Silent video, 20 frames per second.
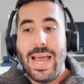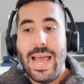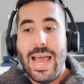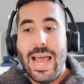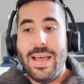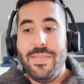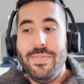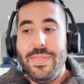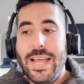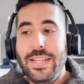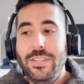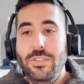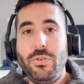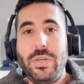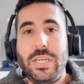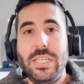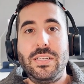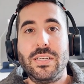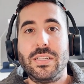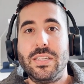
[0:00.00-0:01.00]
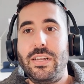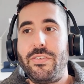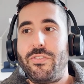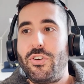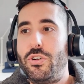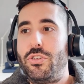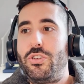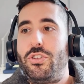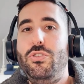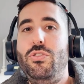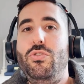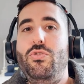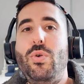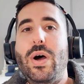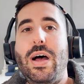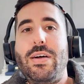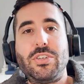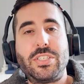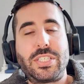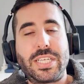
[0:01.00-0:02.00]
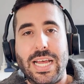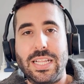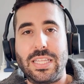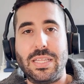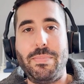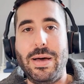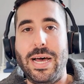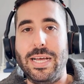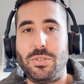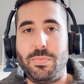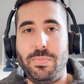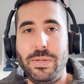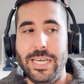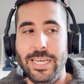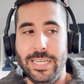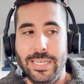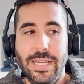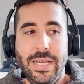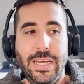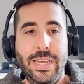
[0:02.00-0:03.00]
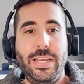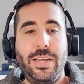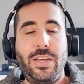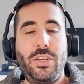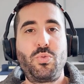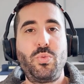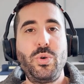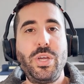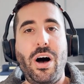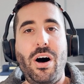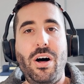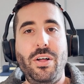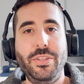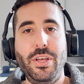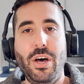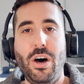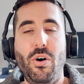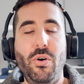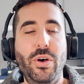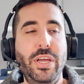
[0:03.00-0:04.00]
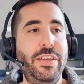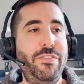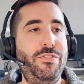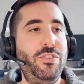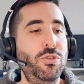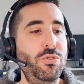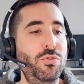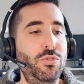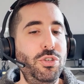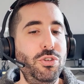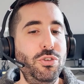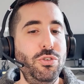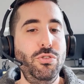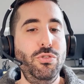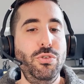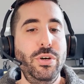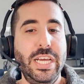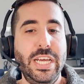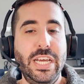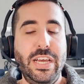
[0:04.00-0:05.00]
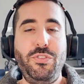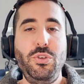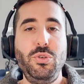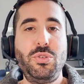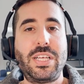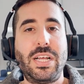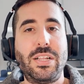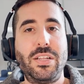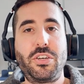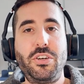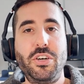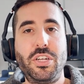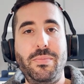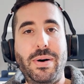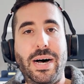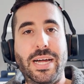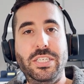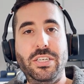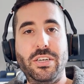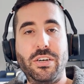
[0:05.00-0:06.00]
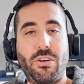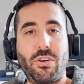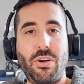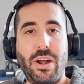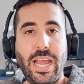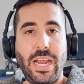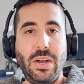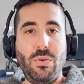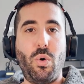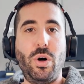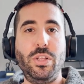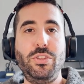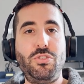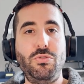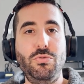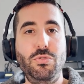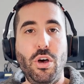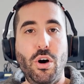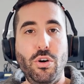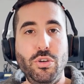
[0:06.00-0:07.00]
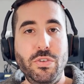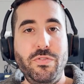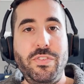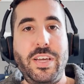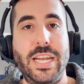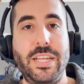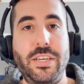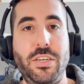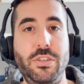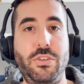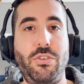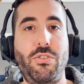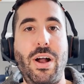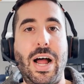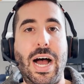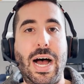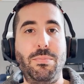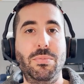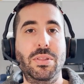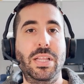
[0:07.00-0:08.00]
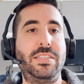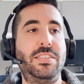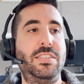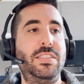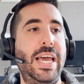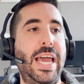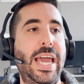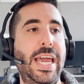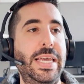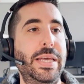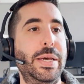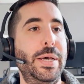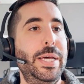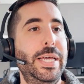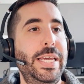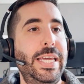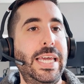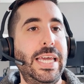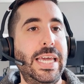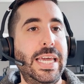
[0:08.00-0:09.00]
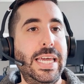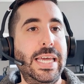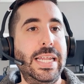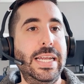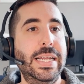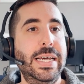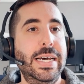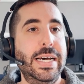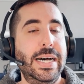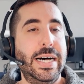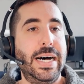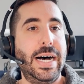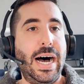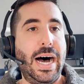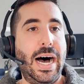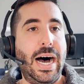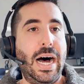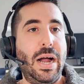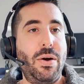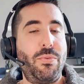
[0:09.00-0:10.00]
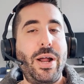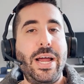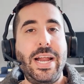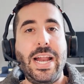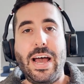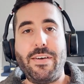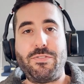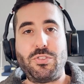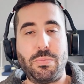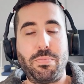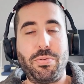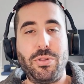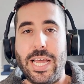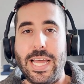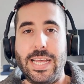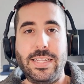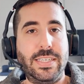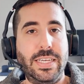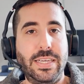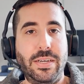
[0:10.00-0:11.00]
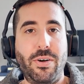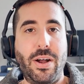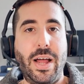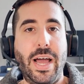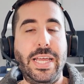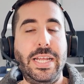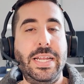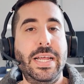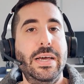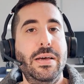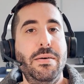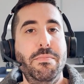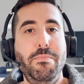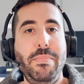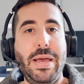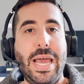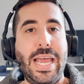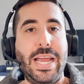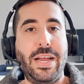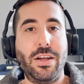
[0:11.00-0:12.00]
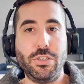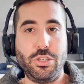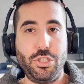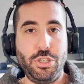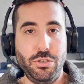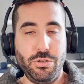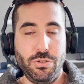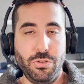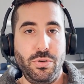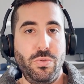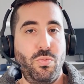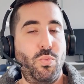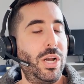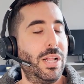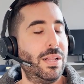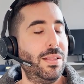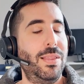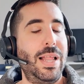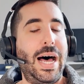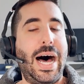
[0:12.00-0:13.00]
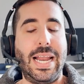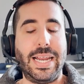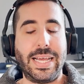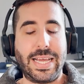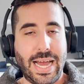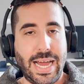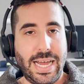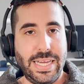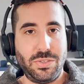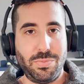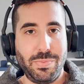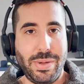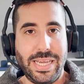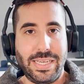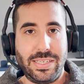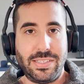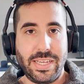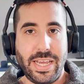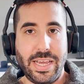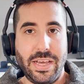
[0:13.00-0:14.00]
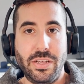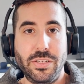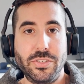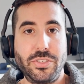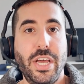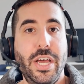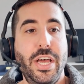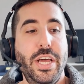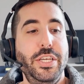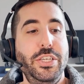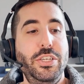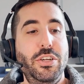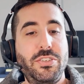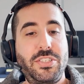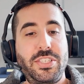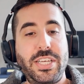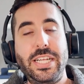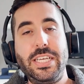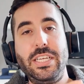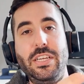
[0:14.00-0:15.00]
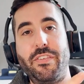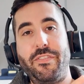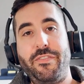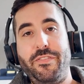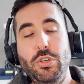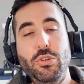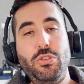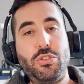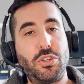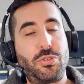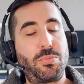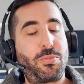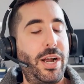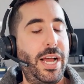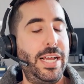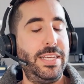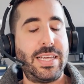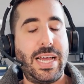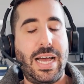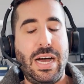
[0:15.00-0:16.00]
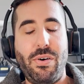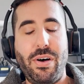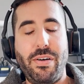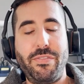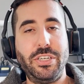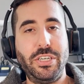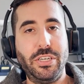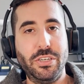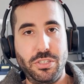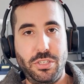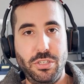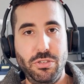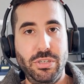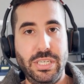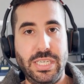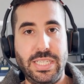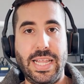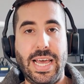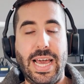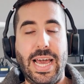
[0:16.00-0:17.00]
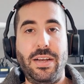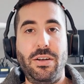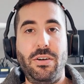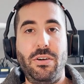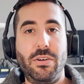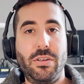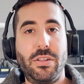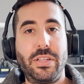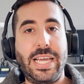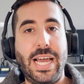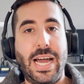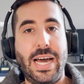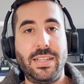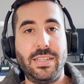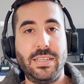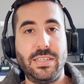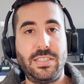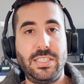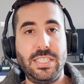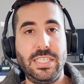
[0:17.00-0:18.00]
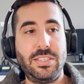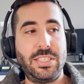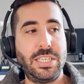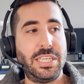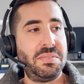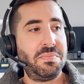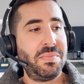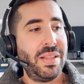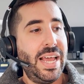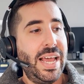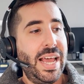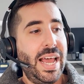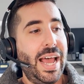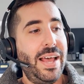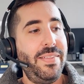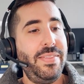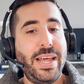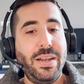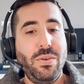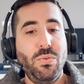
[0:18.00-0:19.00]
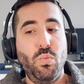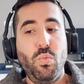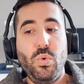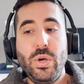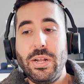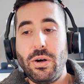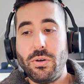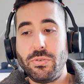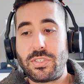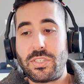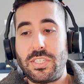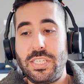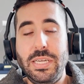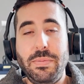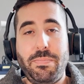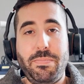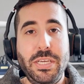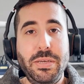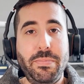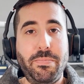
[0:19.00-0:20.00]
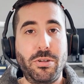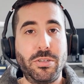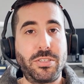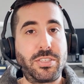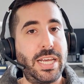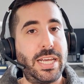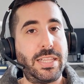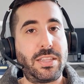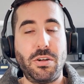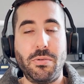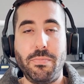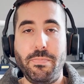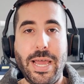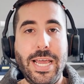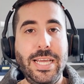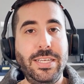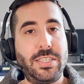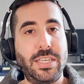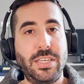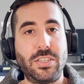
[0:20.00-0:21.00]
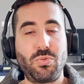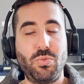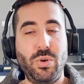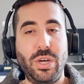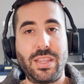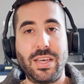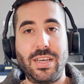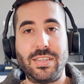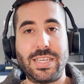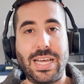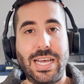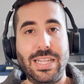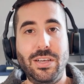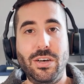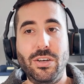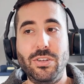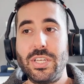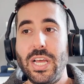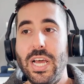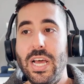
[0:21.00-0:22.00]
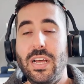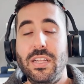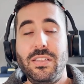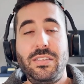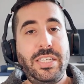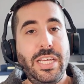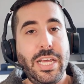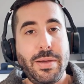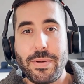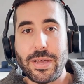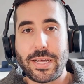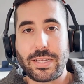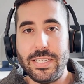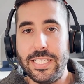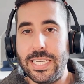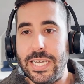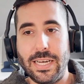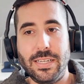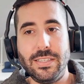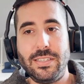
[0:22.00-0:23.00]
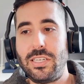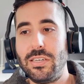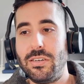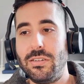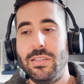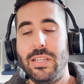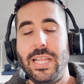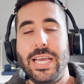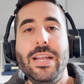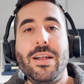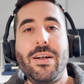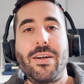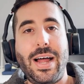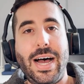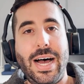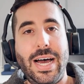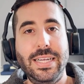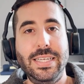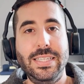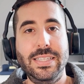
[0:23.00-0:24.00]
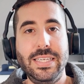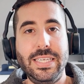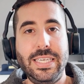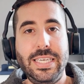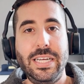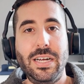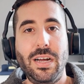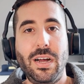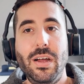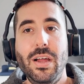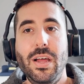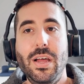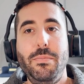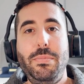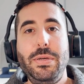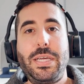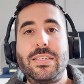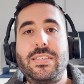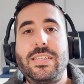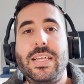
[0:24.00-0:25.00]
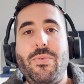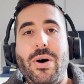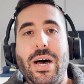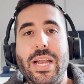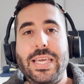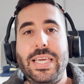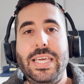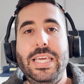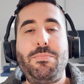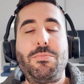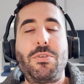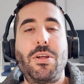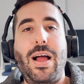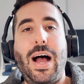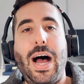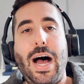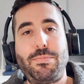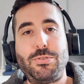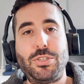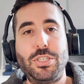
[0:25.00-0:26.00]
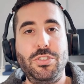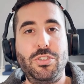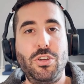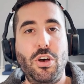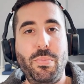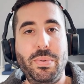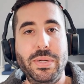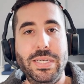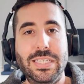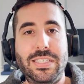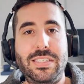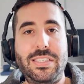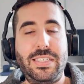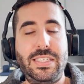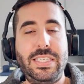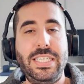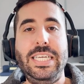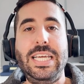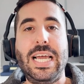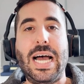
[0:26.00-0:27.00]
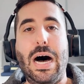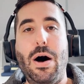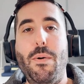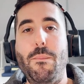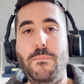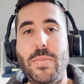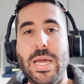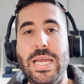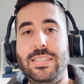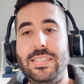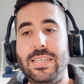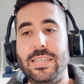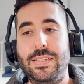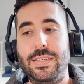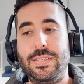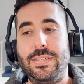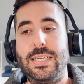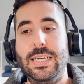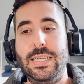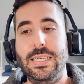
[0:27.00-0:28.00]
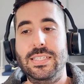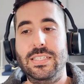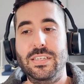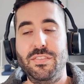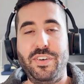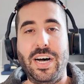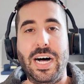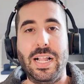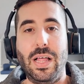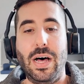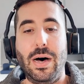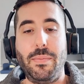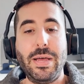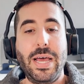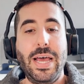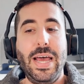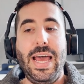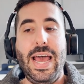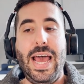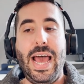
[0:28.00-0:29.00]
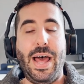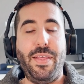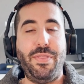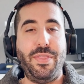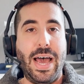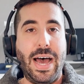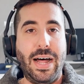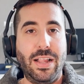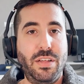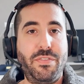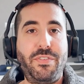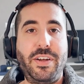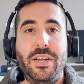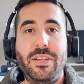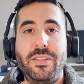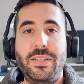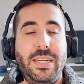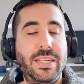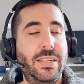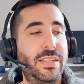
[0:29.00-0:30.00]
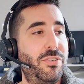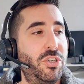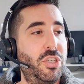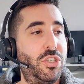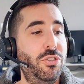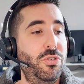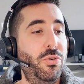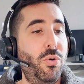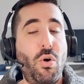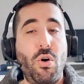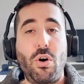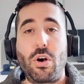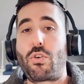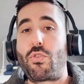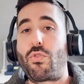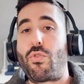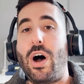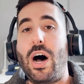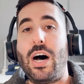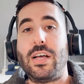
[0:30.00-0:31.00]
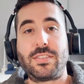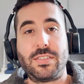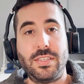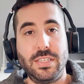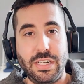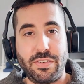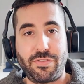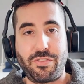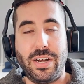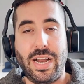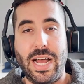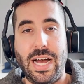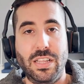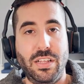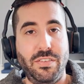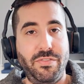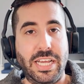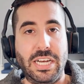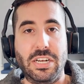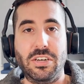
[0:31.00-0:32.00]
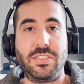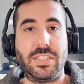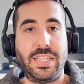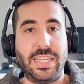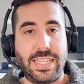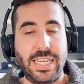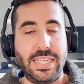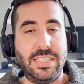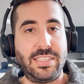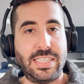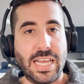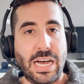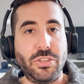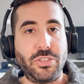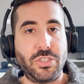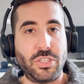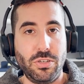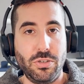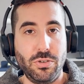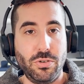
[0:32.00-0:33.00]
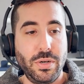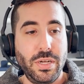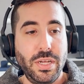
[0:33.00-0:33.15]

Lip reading: and then you can deliver to whoever's got the best bid. Because we all know if you sell a good amount of your grain once you know you've got a good crop, let's say in right after planting, right? May or June, when a lot of guys make sales. You're setting your futures price, however you're doing that early on in the season. And then we don't see people set their basis with us on those typically until later on in the year, because they want to keep their options open to see how basis is going to develop at the elevator they deliver to or across the different elevators that they sell to.